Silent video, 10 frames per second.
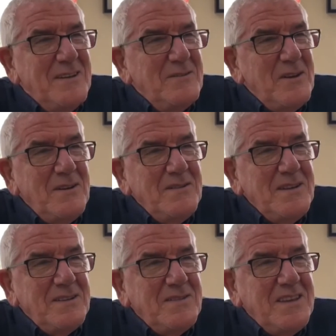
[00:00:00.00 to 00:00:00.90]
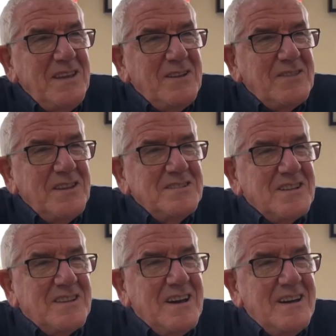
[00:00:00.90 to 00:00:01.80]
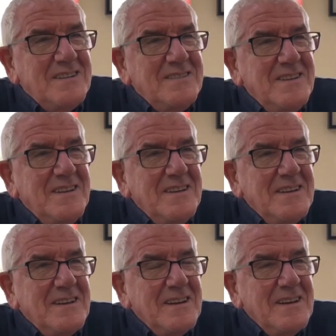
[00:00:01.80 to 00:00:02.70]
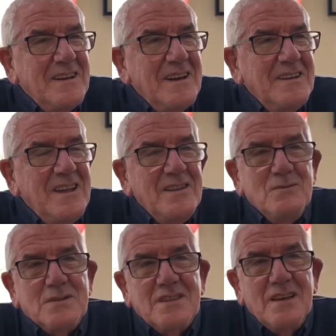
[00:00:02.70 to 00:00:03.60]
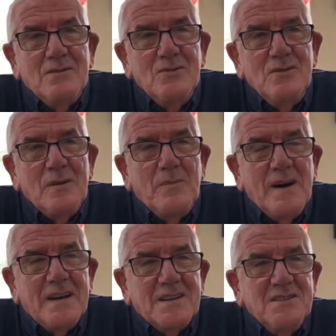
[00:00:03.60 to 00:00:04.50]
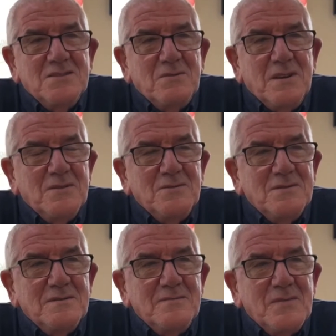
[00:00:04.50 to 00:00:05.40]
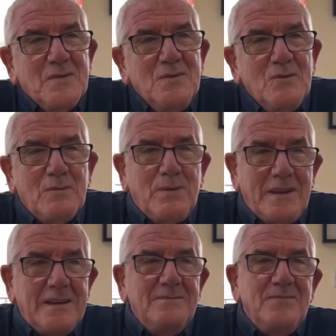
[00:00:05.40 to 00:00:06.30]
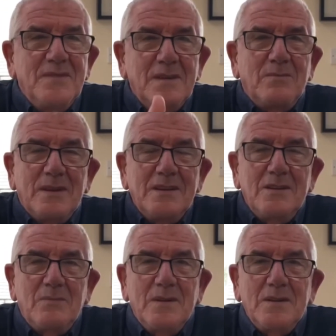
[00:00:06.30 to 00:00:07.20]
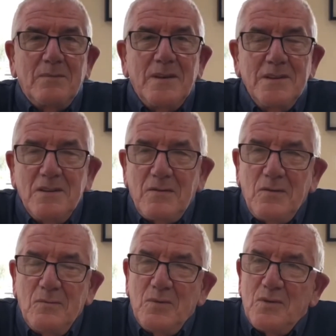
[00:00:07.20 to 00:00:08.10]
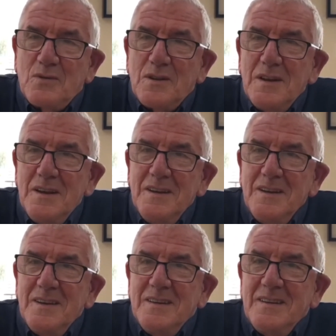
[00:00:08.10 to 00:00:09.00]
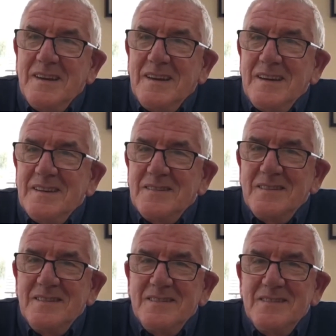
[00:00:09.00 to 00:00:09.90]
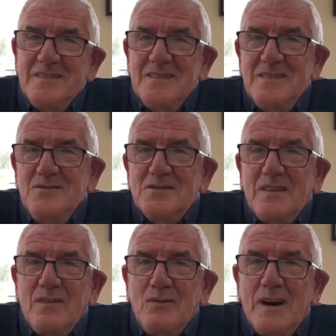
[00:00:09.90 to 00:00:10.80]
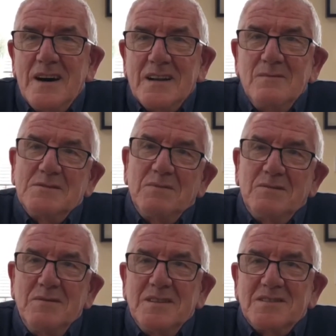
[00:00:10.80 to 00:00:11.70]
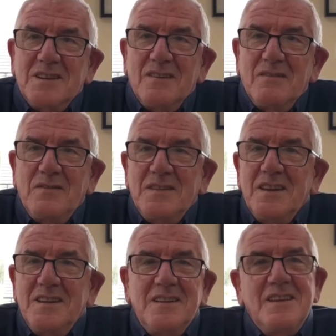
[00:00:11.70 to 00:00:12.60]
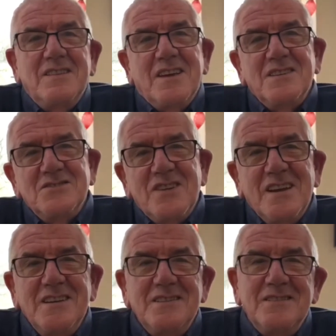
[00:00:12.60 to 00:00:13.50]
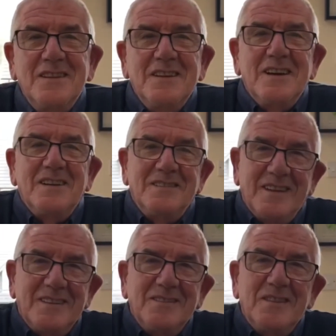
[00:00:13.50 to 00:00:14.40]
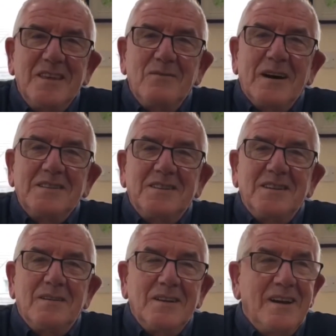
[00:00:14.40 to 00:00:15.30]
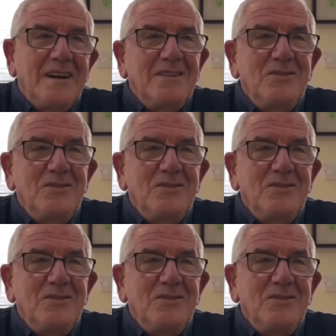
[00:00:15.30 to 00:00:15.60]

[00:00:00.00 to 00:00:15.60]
I carried things like that. And then there was out in the park as well. When you were playing, you're playing your football. They used to have a lot of arguments between themselves if you didn't do things right, and they wanted to, you